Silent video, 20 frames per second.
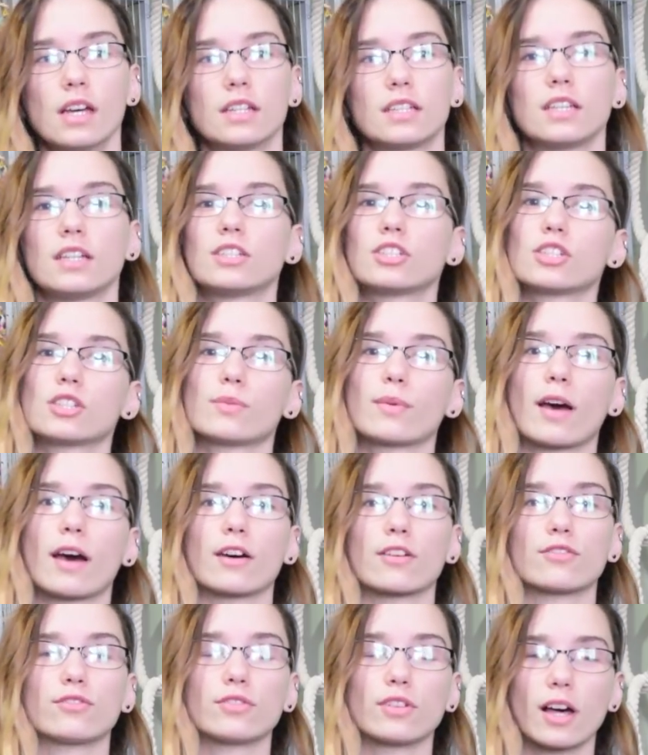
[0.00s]
teaching them
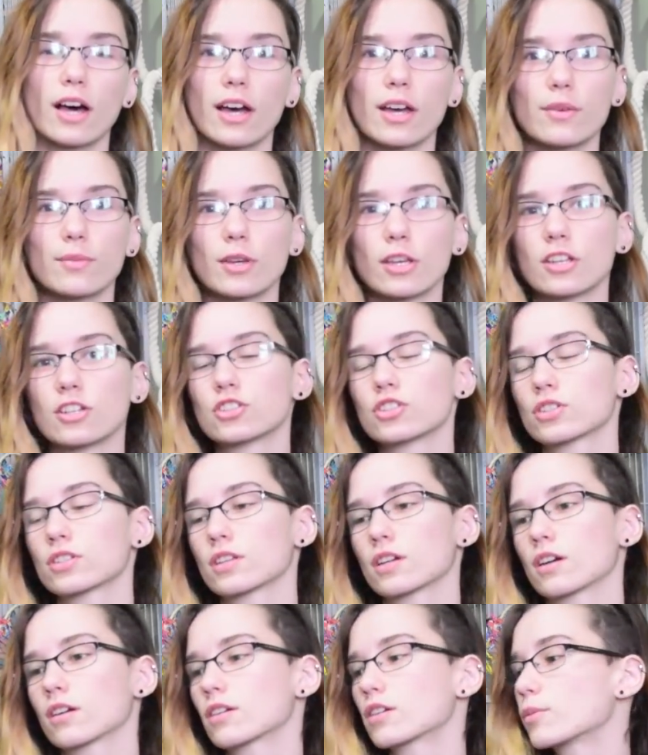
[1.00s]
how to fly, making sure
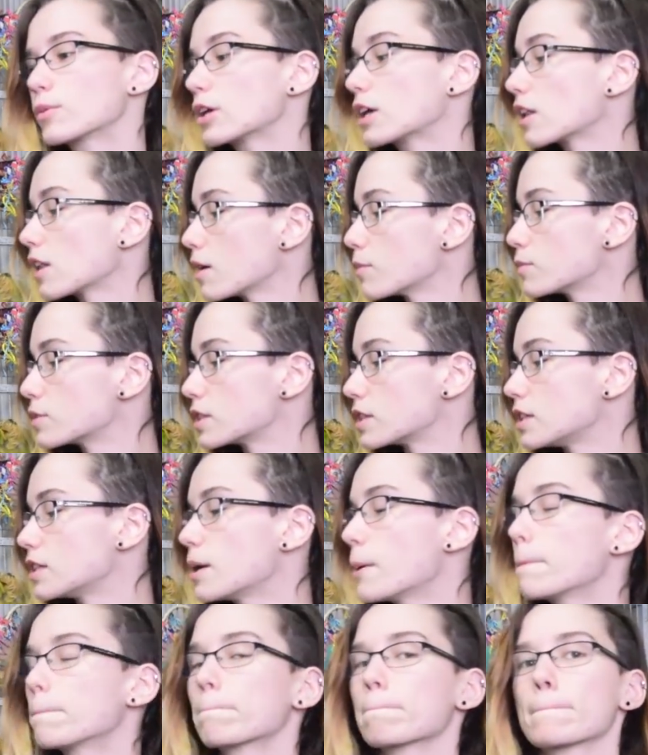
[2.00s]
they aren't going to be clumsy,